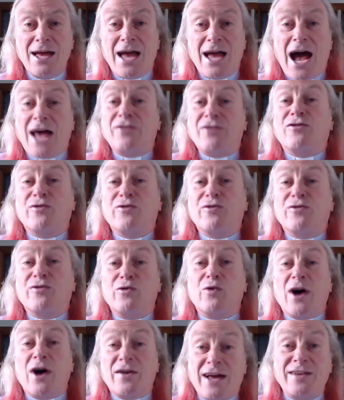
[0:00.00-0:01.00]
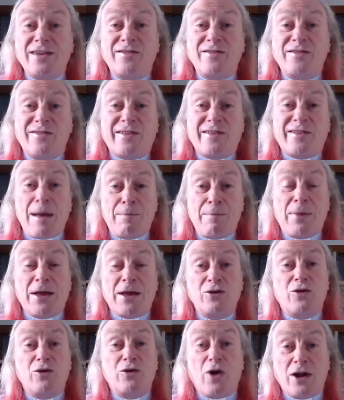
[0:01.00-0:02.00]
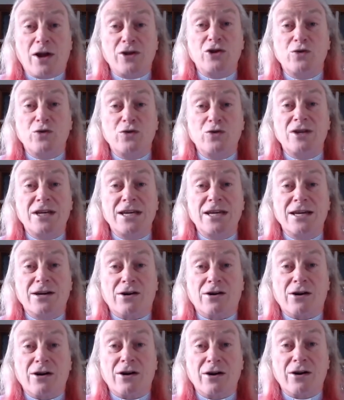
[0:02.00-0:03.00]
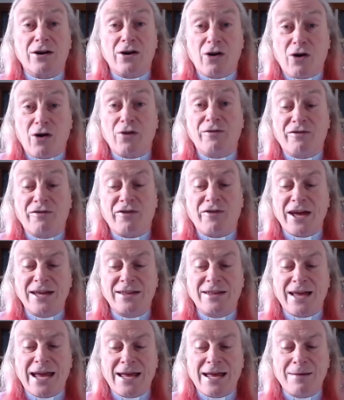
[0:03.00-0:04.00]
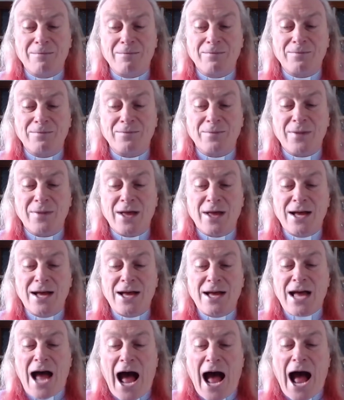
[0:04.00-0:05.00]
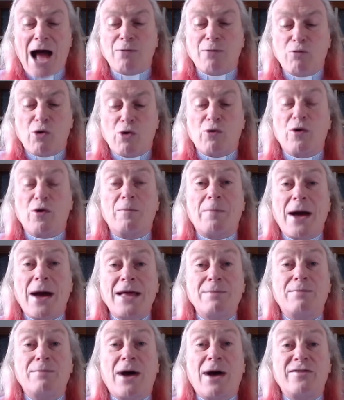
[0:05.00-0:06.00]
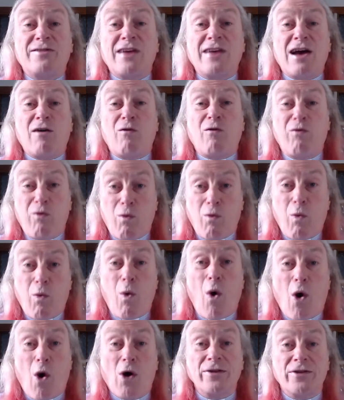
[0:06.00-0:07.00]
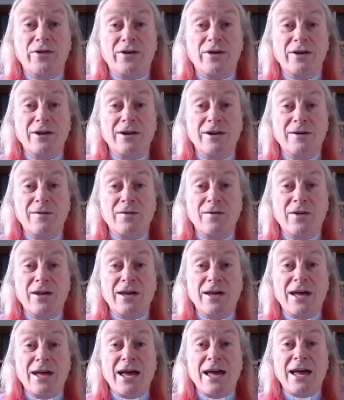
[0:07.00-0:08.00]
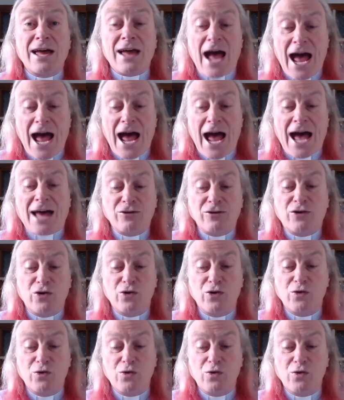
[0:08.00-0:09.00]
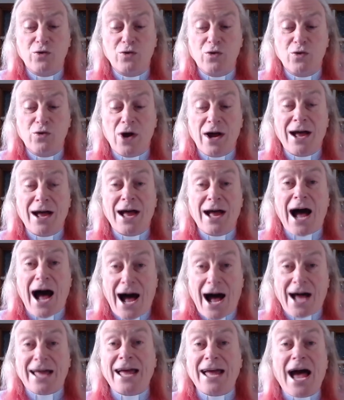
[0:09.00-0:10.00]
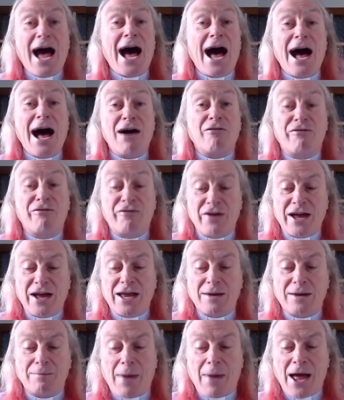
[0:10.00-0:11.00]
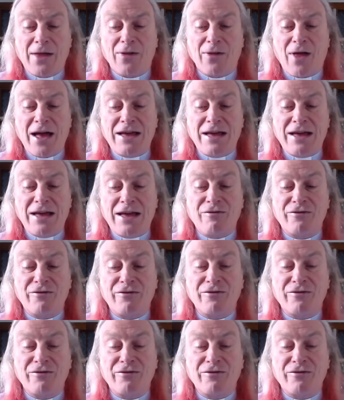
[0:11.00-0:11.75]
And so as I step into a new year on Friday, I will remind myself what and who I have in my life,